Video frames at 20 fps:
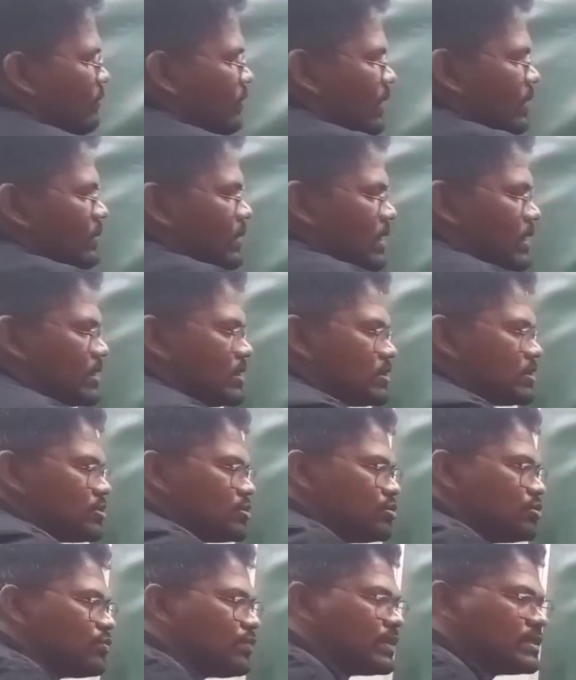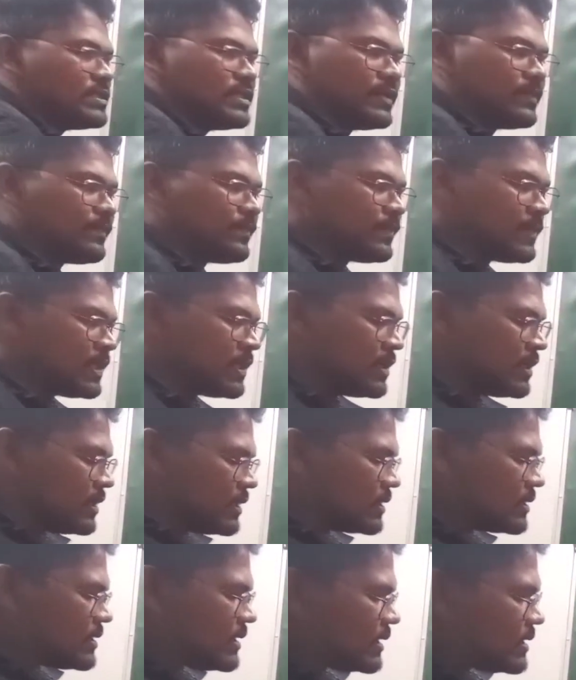form the new fungi.
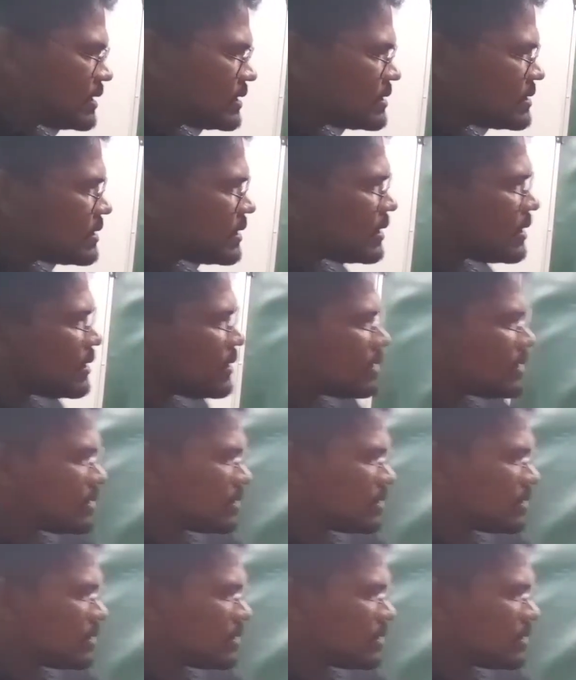That is the